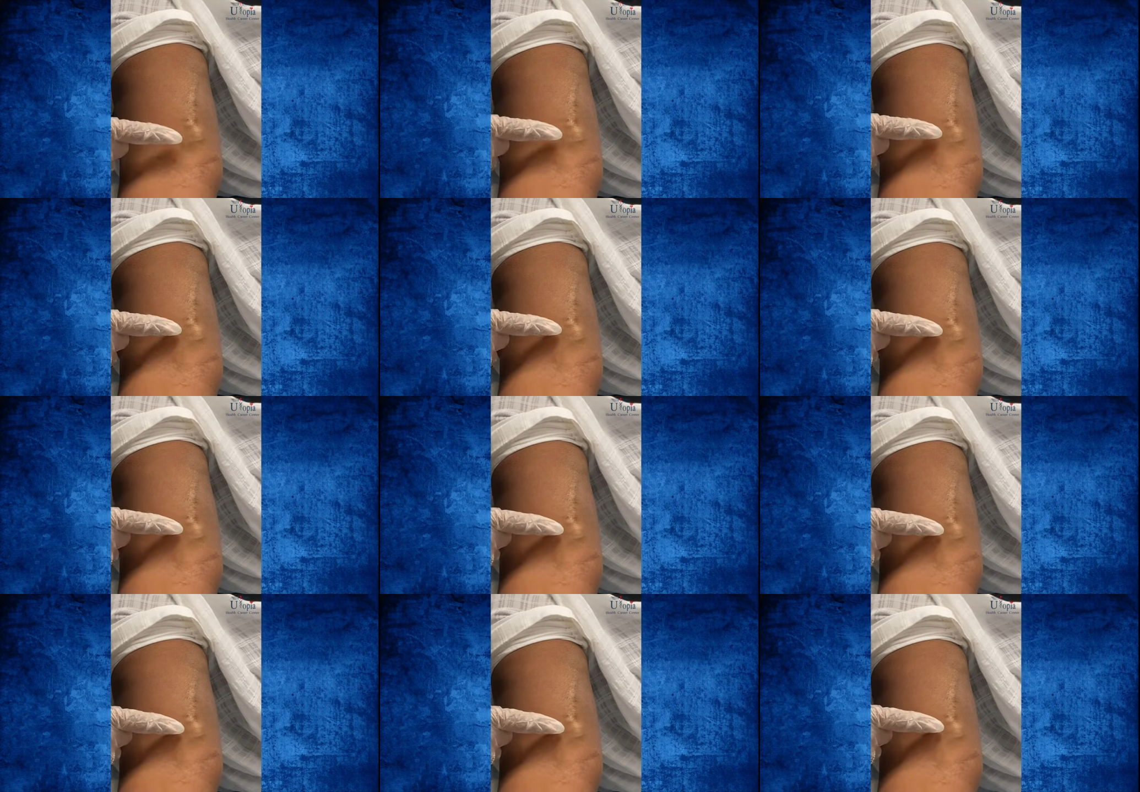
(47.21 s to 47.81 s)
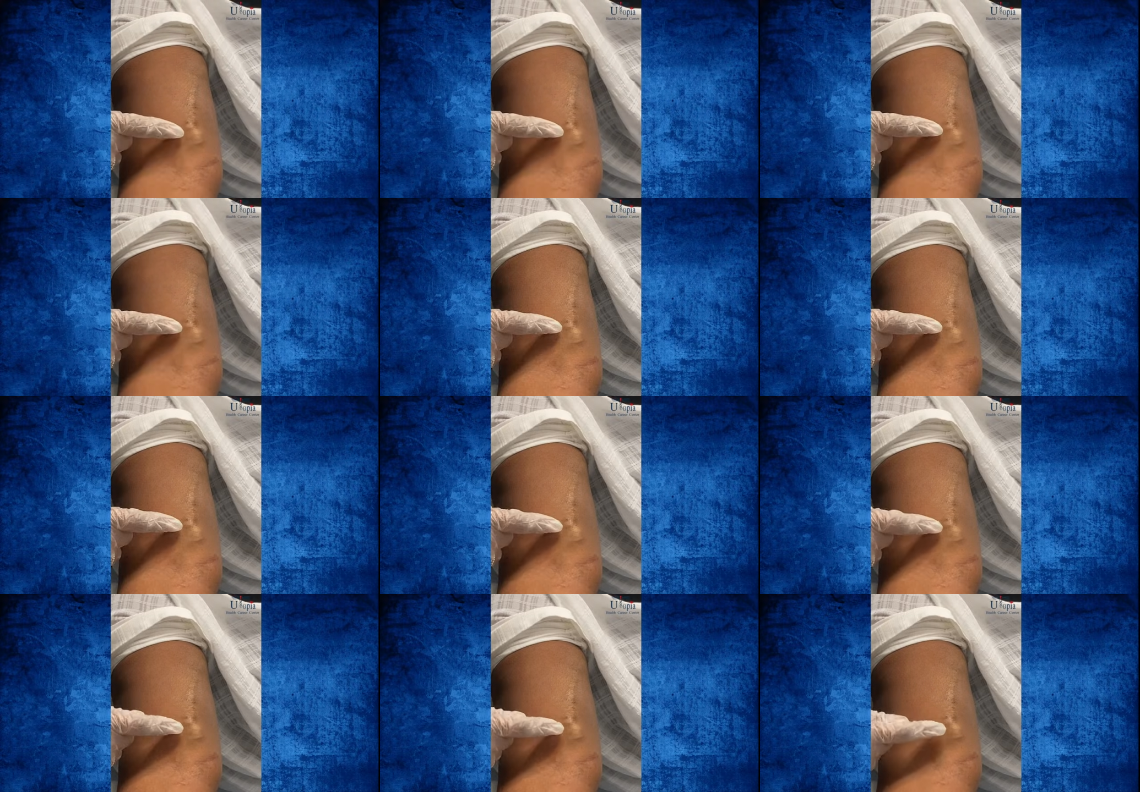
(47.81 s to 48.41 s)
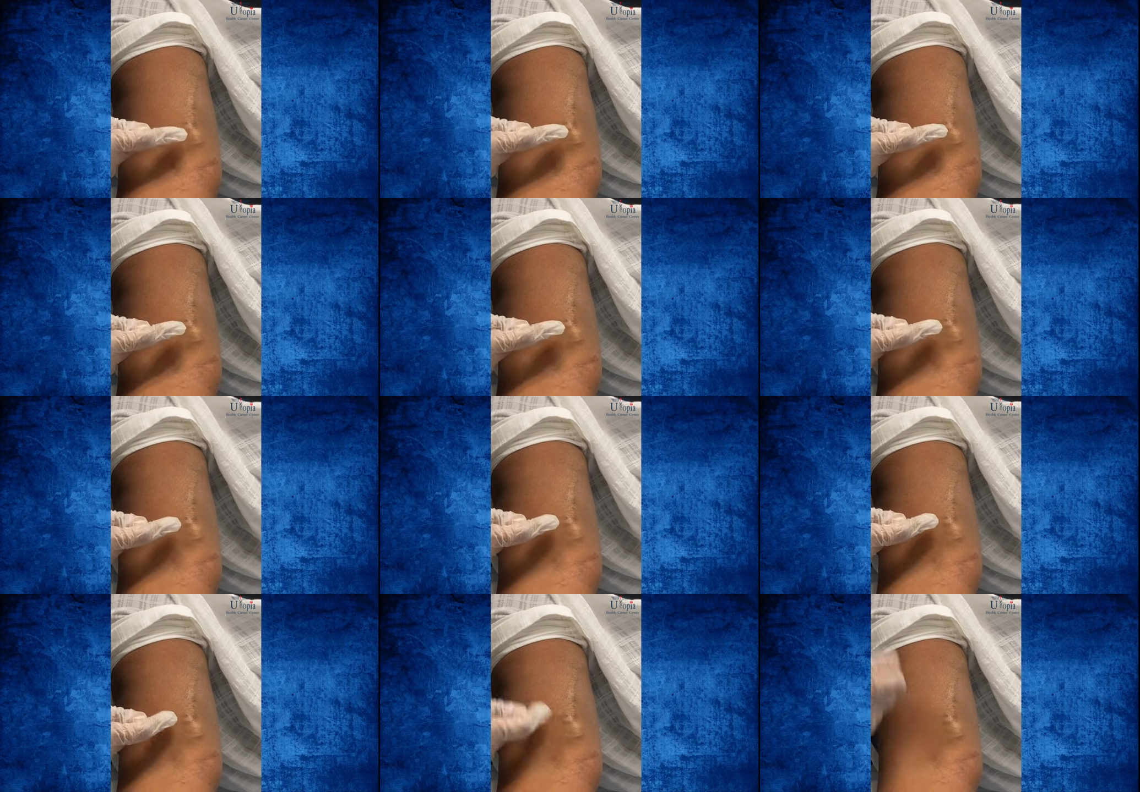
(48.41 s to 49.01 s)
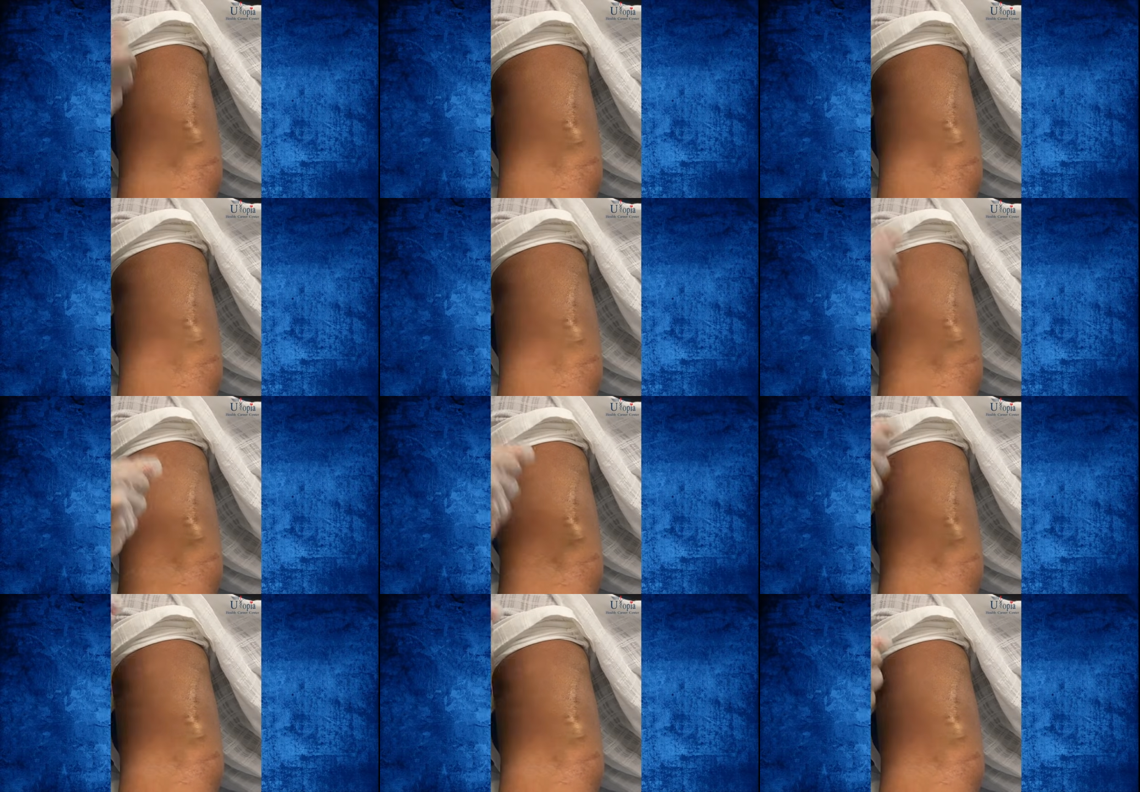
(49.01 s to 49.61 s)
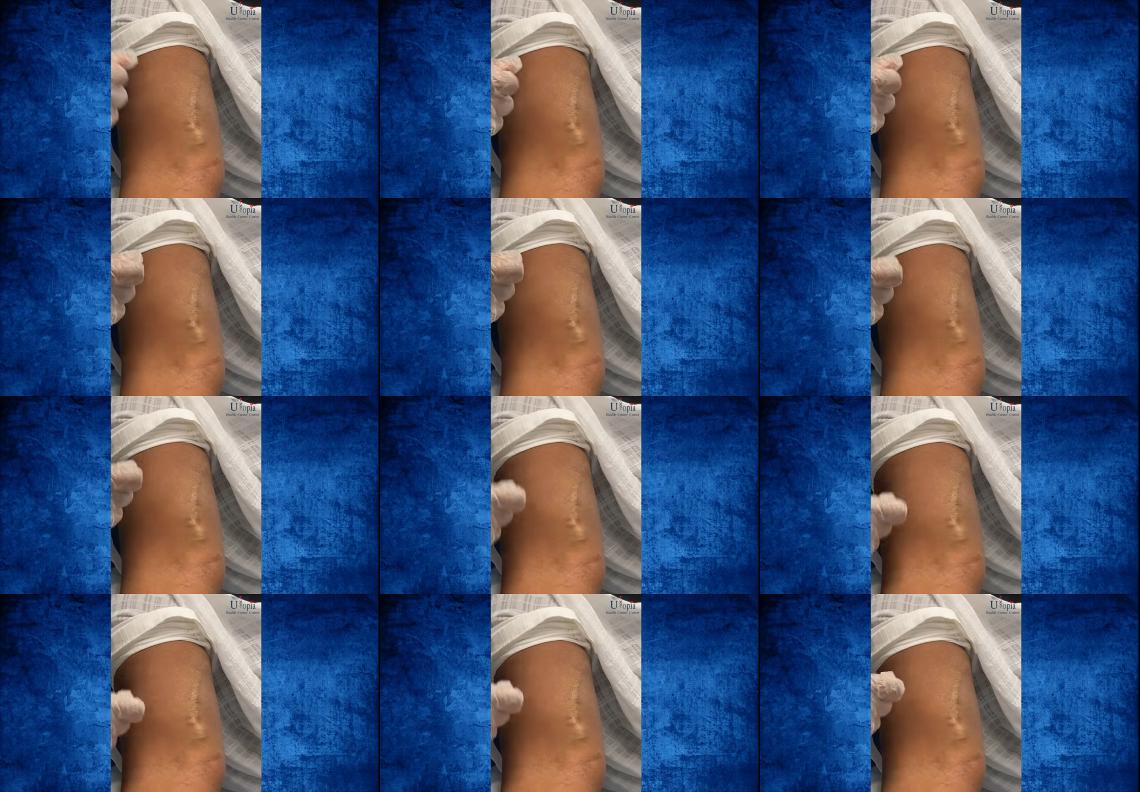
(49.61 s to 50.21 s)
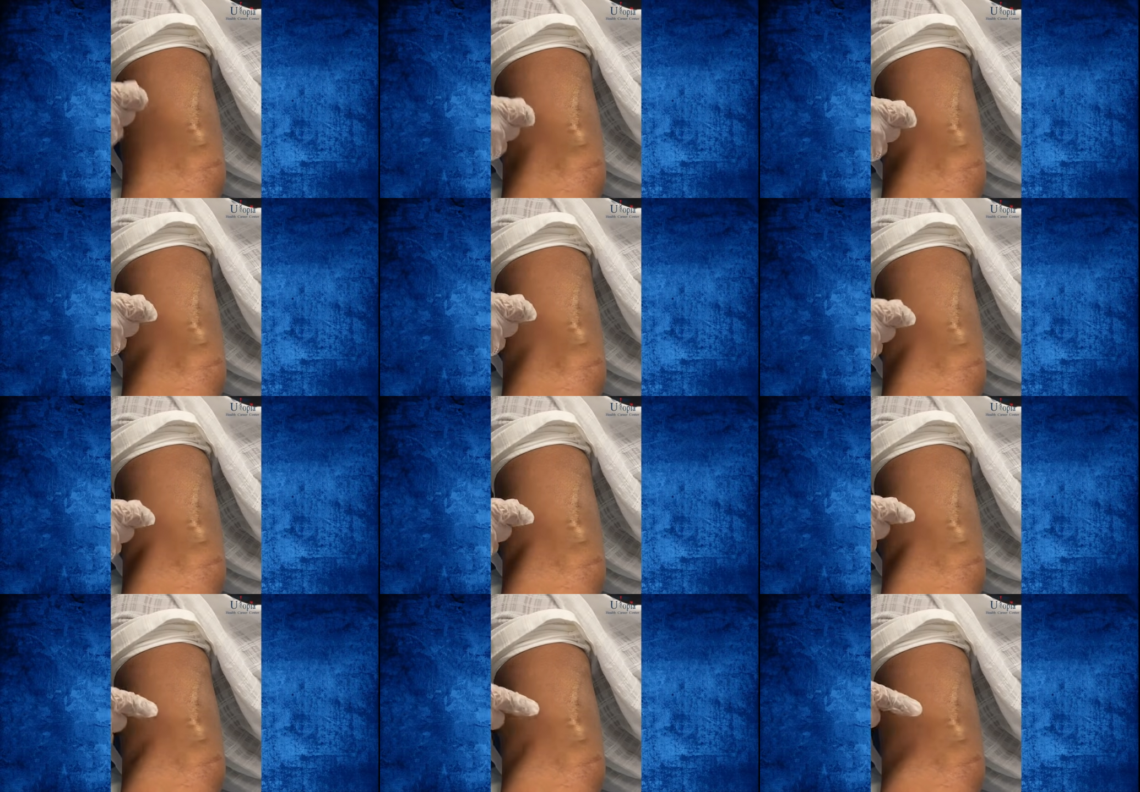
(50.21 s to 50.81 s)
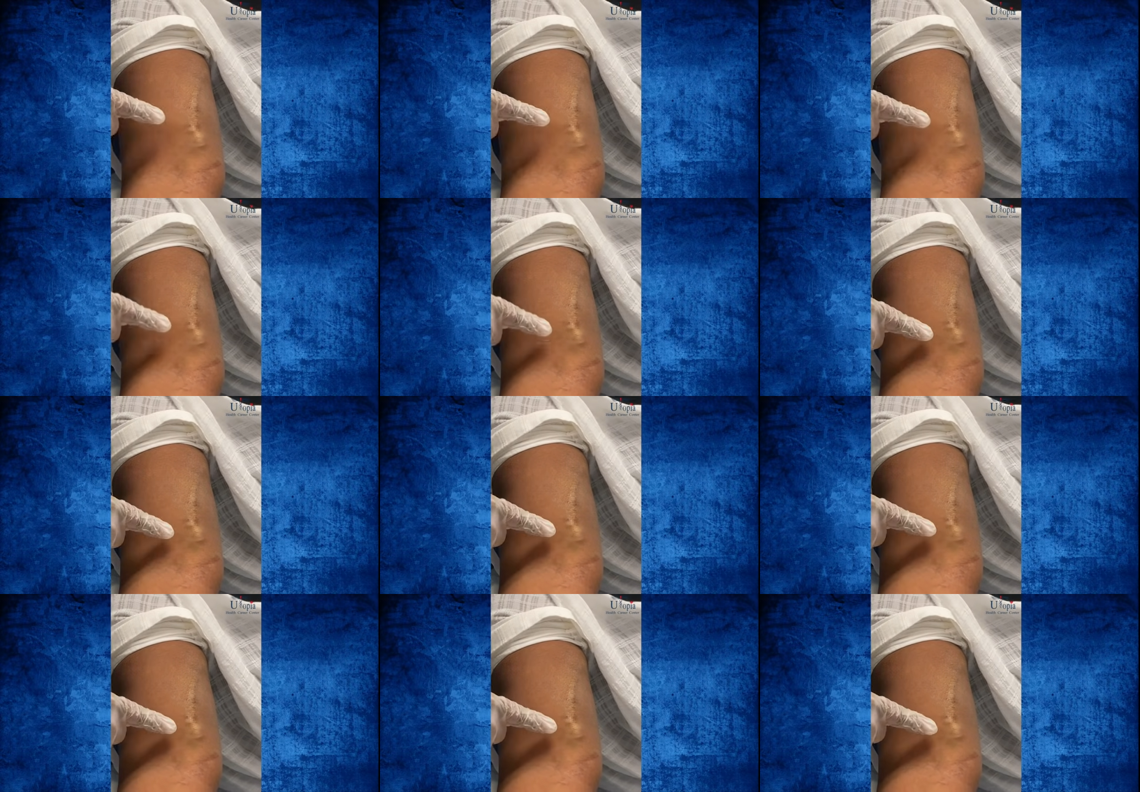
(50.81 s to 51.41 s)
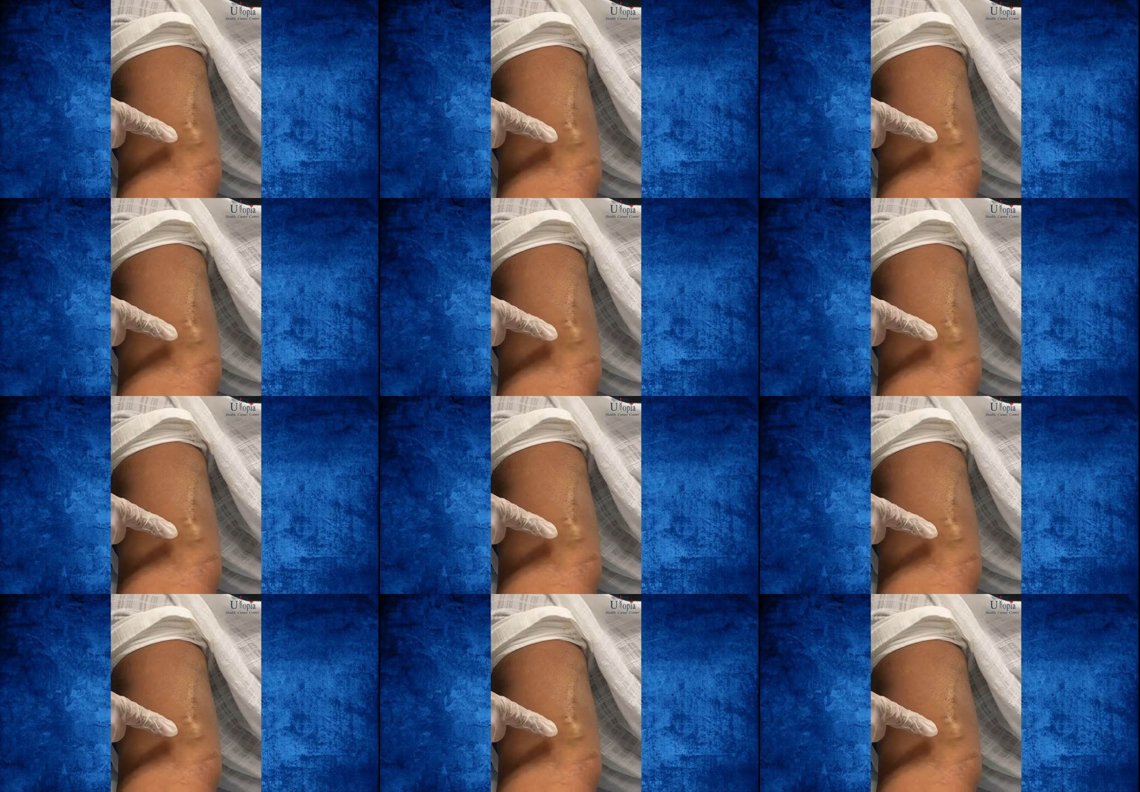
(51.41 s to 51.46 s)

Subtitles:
(no speaker visible)